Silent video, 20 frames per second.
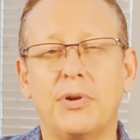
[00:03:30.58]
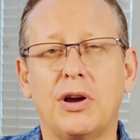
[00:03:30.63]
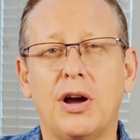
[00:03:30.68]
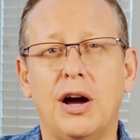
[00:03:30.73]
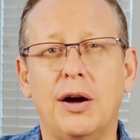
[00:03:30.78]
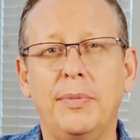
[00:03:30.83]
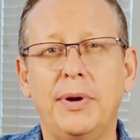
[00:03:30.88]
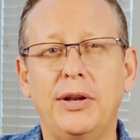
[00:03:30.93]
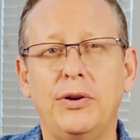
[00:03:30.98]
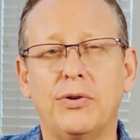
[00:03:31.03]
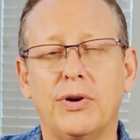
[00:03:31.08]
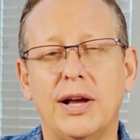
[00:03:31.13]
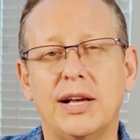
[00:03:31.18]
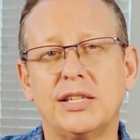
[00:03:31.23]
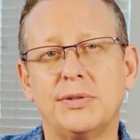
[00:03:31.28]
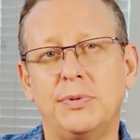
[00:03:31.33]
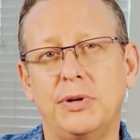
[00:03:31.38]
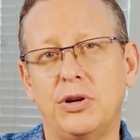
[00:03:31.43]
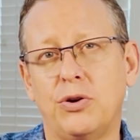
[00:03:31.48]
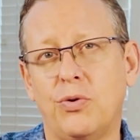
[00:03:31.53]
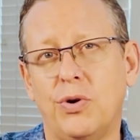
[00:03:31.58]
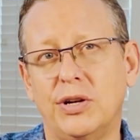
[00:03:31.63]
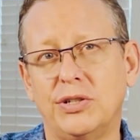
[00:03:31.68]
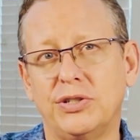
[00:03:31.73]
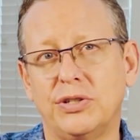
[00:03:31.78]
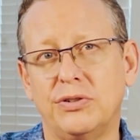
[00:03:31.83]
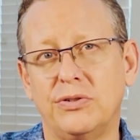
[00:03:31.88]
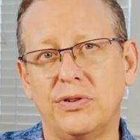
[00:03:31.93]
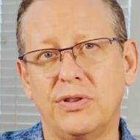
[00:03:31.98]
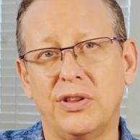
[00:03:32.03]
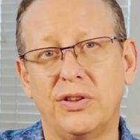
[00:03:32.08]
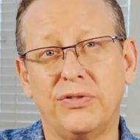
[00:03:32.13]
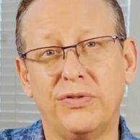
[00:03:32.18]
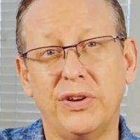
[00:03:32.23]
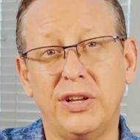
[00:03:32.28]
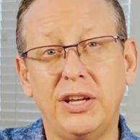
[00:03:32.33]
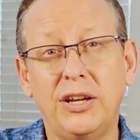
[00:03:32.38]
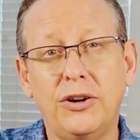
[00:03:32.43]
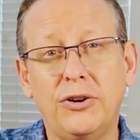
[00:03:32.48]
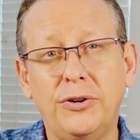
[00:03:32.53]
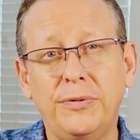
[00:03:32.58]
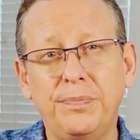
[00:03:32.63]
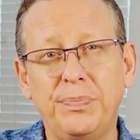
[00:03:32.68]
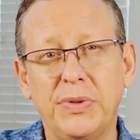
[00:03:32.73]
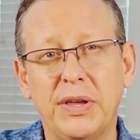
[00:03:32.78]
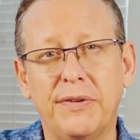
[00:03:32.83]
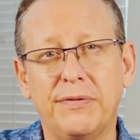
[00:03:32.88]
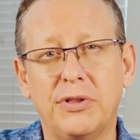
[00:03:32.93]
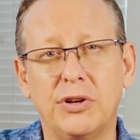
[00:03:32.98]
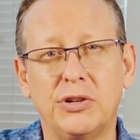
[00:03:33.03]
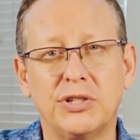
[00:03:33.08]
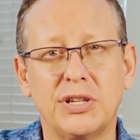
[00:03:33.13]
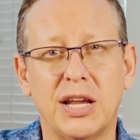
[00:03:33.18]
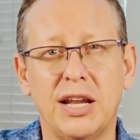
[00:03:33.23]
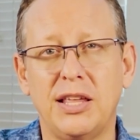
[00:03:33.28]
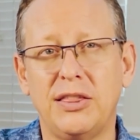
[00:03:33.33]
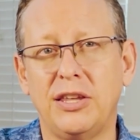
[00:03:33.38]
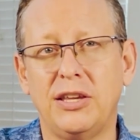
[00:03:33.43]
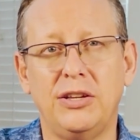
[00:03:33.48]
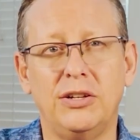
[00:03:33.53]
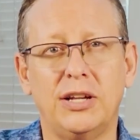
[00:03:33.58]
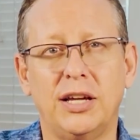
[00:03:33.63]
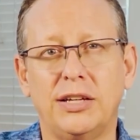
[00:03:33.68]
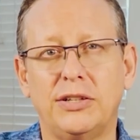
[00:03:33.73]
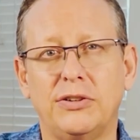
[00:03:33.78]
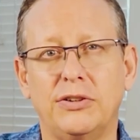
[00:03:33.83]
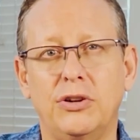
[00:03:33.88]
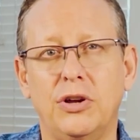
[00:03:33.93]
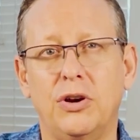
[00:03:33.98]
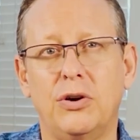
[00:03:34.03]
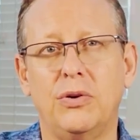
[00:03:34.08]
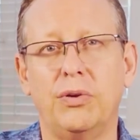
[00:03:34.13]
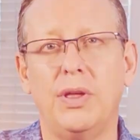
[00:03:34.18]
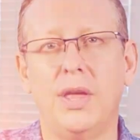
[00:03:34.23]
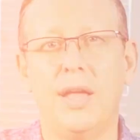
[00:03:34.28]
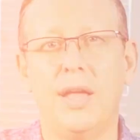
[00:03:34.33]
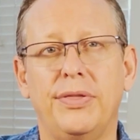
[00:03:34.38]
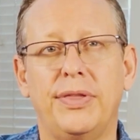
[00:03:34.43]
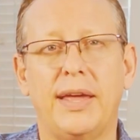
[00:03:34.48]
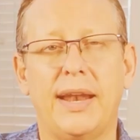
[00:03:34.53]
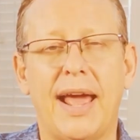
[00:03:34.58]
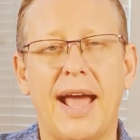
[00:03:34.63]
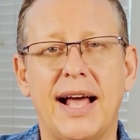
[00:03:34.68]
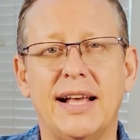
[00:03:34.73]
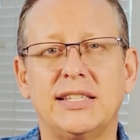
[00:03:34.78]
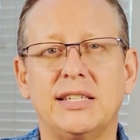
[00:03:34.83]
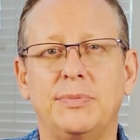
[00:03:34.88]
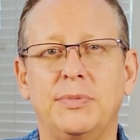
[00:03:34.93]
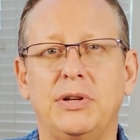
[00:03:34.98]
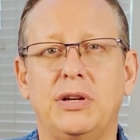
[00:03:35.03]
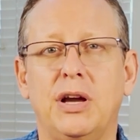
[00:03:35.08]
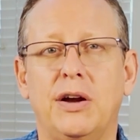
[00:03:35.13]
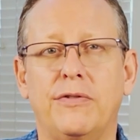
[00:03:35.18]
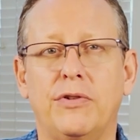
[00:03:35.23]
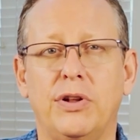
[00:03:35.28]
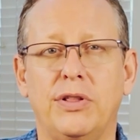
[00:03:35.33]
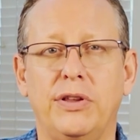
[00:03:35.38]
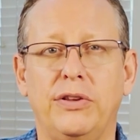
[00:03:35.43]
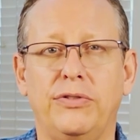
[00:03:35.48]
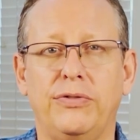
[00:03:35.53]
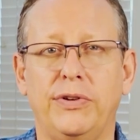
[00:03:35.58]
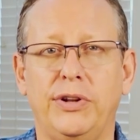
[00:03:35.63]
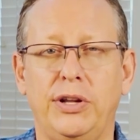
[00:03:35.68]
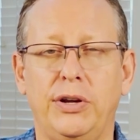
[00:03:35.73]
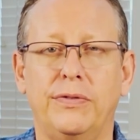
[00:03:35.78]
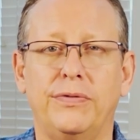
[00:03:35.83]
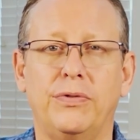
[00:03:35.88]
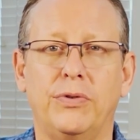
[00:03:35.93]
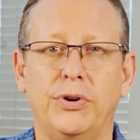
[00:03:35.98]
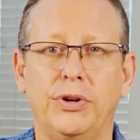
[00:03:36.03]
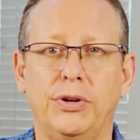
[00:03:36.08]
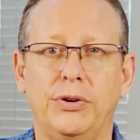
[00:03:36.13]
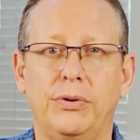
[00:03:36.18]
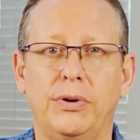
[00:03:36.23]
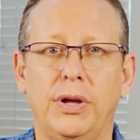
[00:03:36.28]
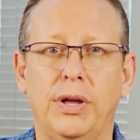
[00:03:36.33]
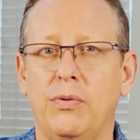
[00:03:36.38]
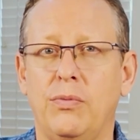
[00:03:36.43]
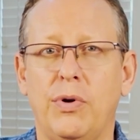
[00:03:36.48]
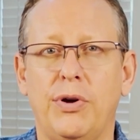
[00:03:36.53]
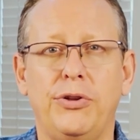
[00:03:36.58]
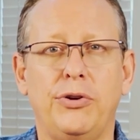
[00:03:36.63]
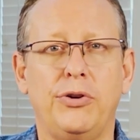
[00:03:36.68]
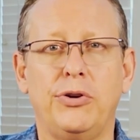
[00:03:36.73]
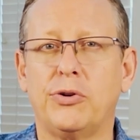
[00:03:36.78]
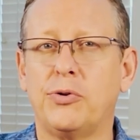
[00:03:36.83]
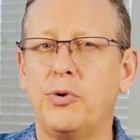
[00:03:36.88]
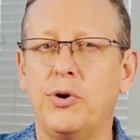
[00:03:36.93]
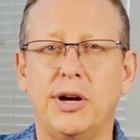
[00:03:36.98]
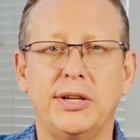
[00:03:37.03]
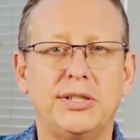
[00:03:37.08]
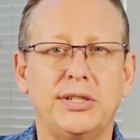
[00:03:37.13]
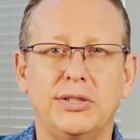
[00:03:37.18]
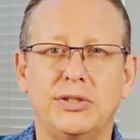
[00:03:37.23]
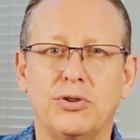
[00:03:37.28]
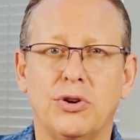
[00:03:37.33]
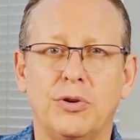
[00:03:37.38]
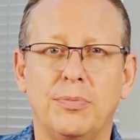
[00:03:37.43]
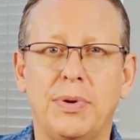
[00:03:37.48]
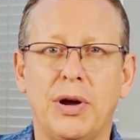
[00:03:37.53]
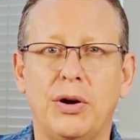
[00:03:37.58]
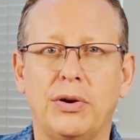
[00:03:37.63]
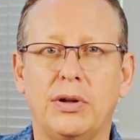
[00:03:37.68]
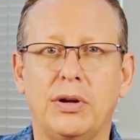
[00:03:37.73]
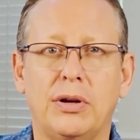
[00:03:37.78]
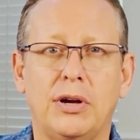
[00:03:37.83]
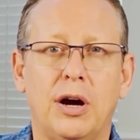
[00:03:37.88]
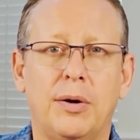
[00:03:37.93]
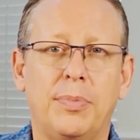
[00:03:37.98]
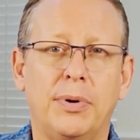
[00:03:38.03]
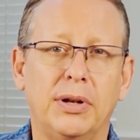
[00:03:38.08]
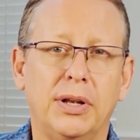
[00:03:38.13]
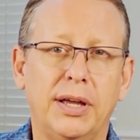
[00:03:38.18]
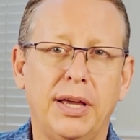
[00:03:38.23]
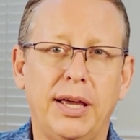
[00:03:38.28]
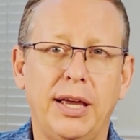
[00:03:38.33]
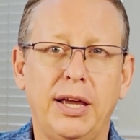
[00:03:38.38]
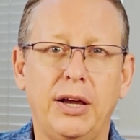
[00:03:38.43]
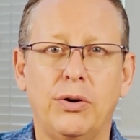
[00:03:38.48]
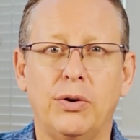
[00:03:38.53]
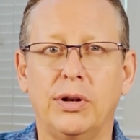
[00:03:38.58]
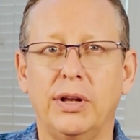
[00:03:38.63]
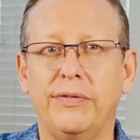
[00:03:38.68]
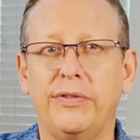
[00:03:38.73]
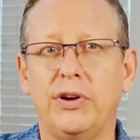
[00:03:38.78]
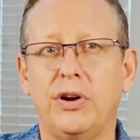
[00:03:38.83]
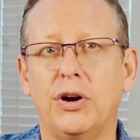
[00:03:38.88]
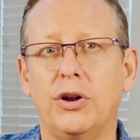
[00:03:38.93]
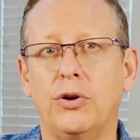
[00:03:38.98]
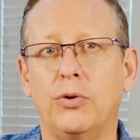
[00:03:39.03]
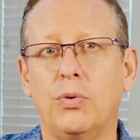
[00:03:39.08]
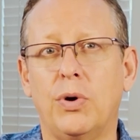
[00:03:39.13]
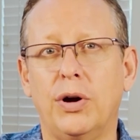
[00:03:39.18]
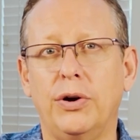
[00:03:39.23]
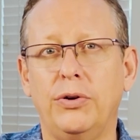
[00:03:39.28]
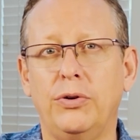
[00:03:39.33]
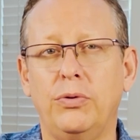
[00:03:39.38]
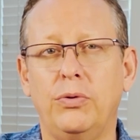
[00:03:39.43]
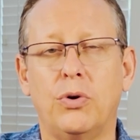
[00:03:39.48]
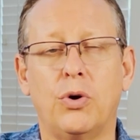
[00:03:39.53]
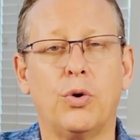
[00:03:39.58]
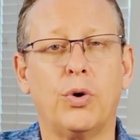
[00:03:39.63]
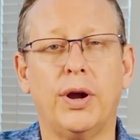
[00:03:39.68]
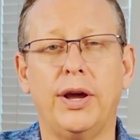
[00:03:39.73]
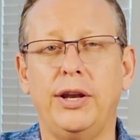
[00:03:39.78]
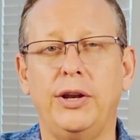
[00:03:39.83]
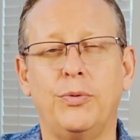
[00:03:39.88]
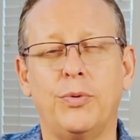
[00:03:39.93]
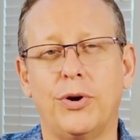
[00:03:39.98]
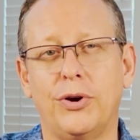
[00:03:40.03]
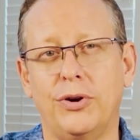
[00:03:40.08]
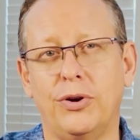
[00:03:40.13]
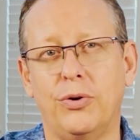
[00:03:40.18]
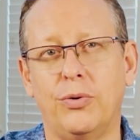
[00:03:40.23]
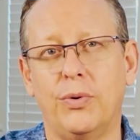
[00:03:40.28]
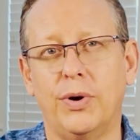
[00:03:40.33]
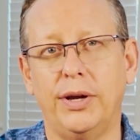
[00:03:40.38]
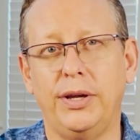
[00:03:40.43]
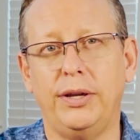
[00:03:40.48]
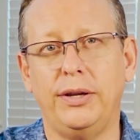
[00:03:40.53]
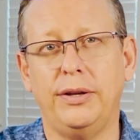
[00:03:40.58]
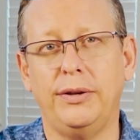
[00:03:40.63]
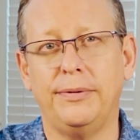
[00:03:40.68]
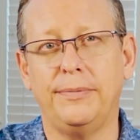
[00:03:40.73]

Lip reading: a comment or ask me a question during this video if there's anything you'd like to know that hasn't been covered in this video for you, whether your questions are about Kapolei or living on Oahu or anywhere in Hawaii.